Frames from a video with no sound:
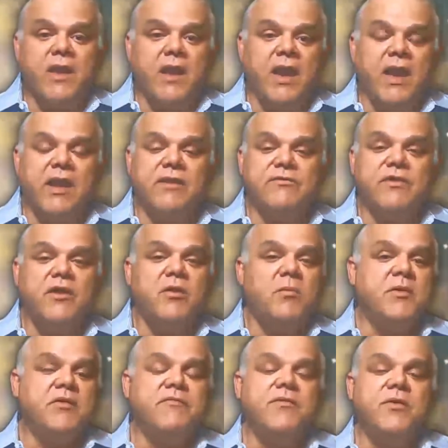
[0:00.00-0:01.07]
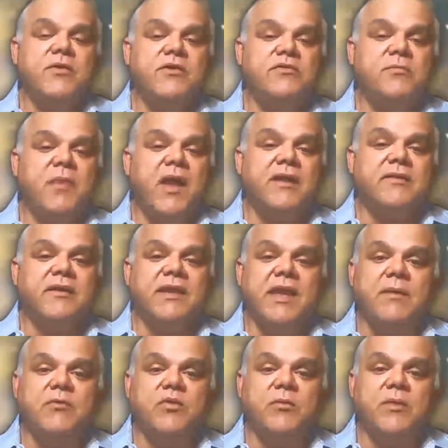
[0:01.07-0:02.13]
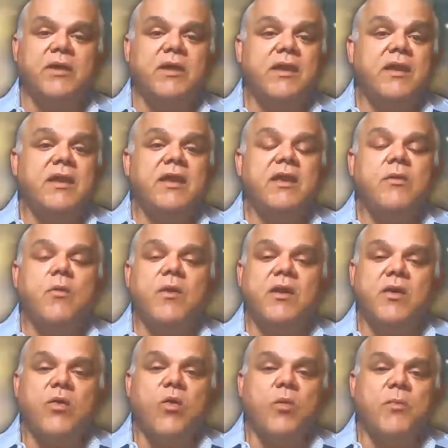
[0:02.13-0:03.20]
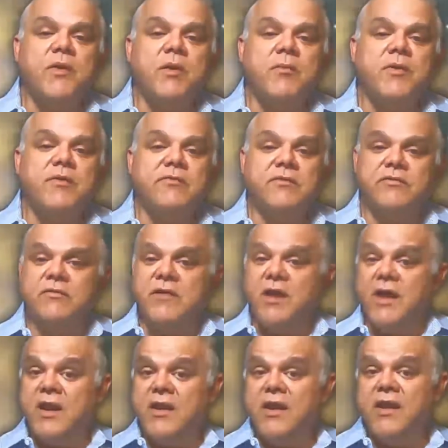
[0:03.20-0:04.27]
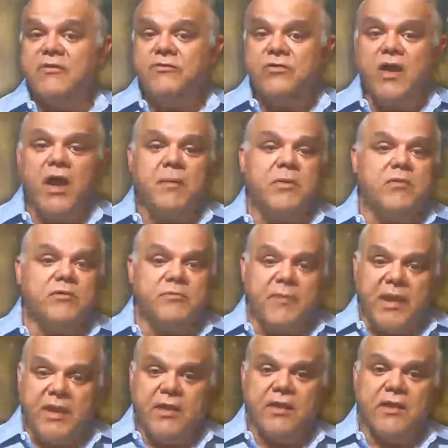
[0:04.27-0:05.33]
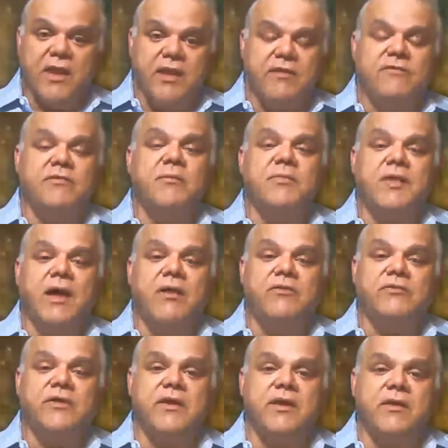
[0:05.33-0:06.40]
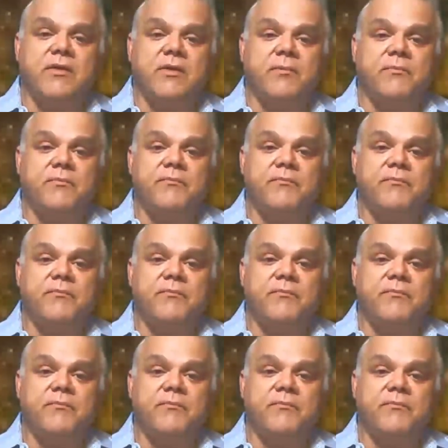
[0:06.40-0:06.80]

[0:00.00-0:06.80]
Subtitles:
I had a gentleman a few years back that came to me. He wanted to open a business. He had a nice job. He was making 80-some thousand a year.